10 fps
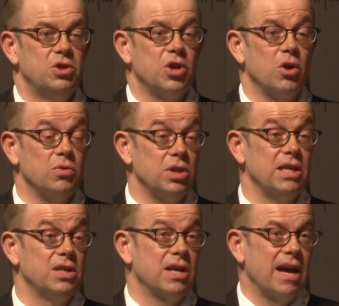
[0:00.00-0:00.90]
don't
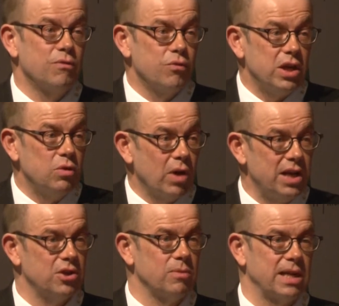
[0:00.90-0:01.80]
need, every
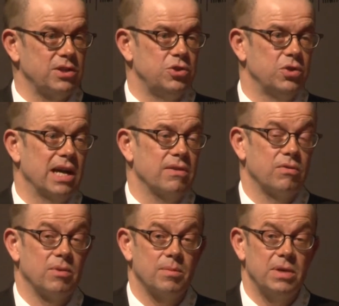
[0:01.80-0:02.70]
radio message you get
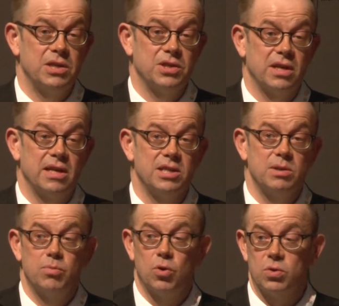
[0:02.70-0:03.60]
from that meter is
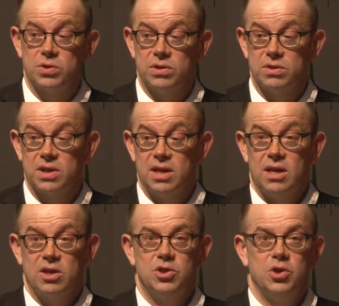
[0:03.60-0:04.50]
important,
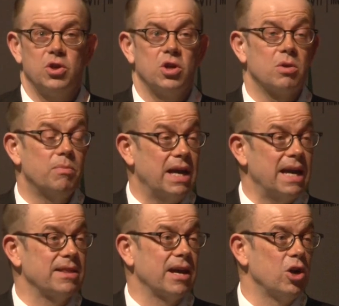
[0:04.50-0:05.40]
because you can
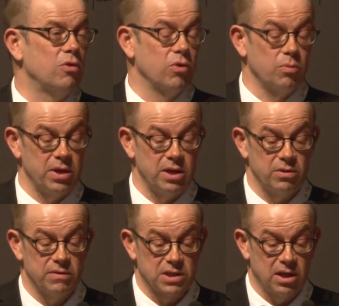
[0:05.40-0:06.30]
compare that over a
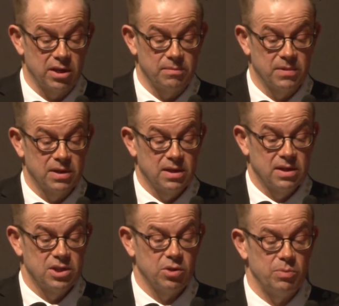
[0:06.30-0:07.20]
period of time.
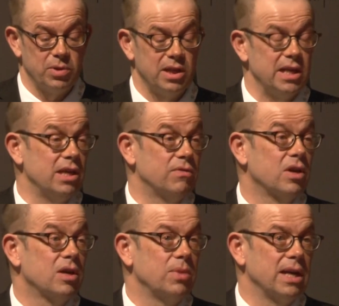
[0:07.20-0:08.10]
So we believe
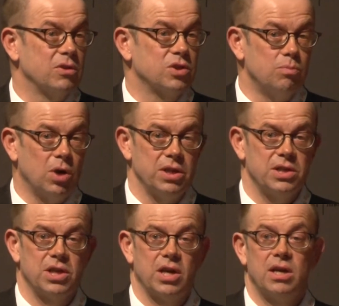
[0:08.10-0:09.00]
being able to
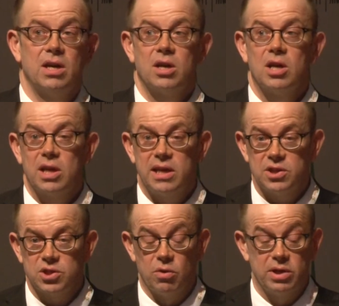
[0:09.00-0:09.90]
monitor
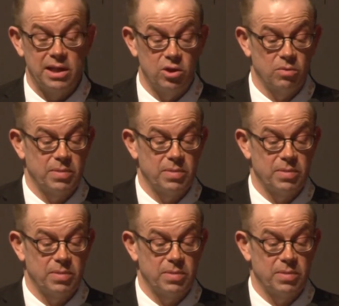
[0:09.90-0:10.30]
historically look